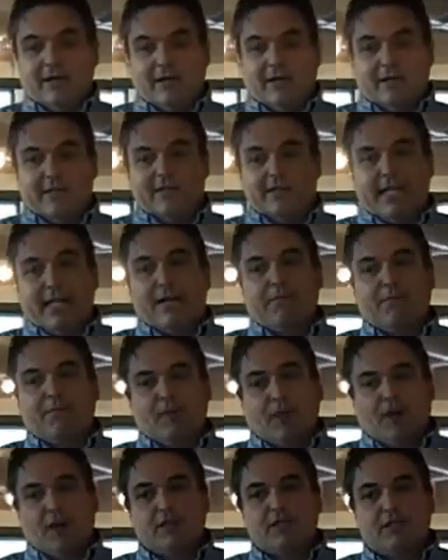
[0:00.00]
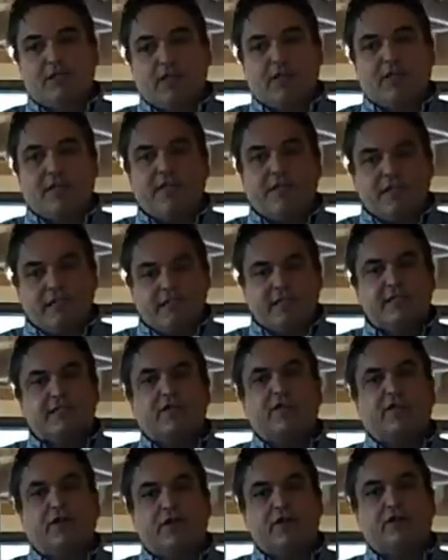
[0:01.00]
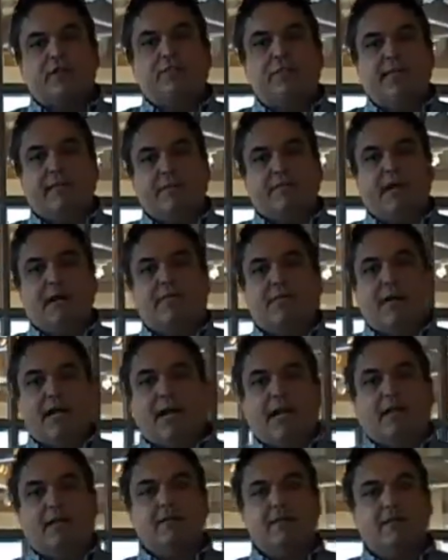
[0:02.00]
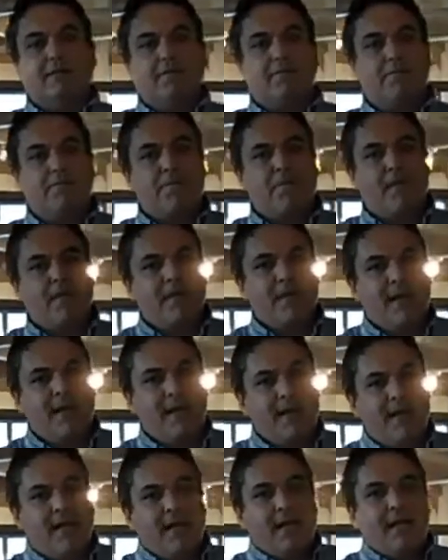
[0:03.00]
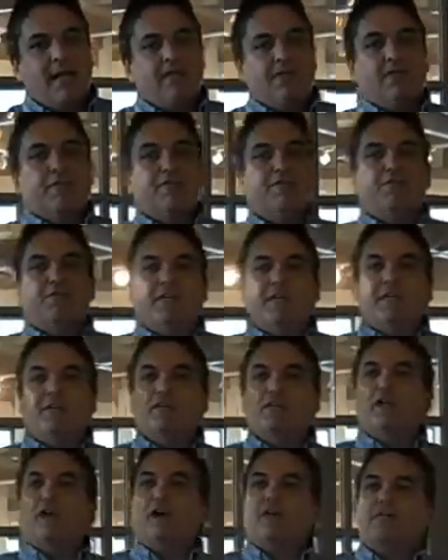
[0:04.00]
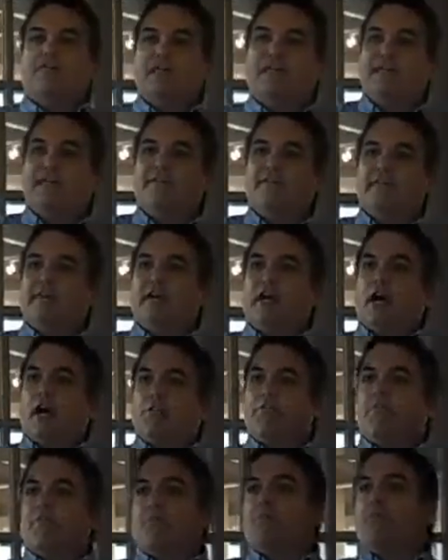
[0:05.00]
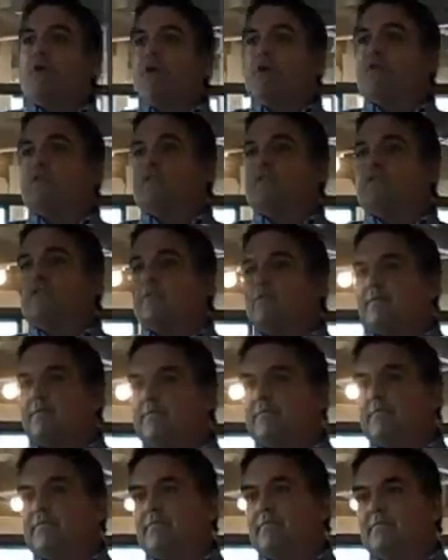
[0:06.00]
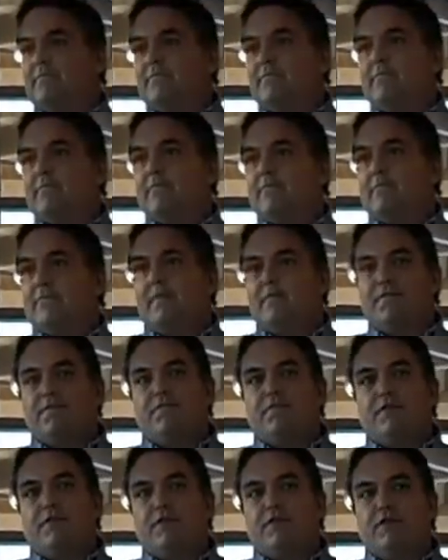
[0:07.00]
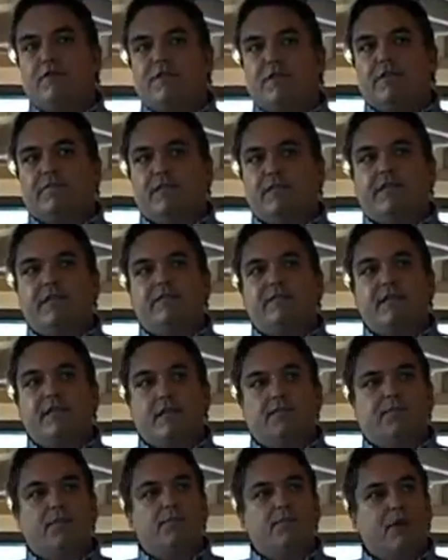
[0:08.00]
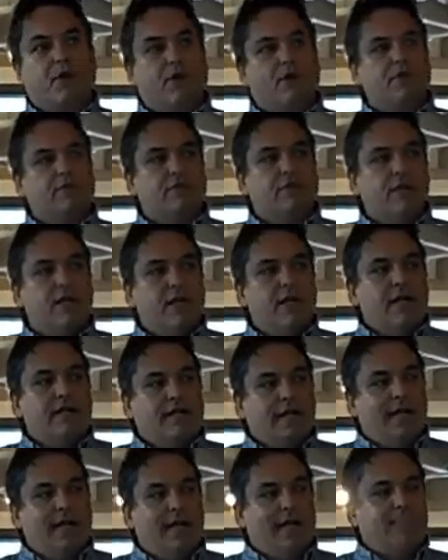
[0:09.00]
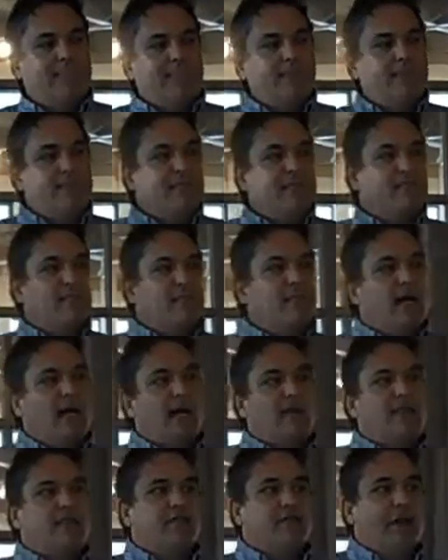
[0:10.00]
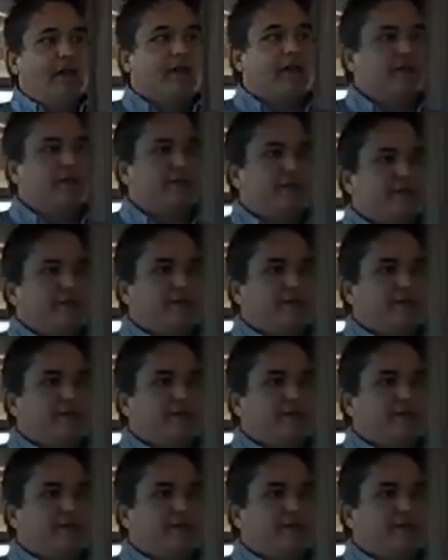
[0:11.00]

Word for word: example also, and this has occurred to me in my past. The fear of giving a proposal. The fear of giving a proposal. That happened to me as a contractor.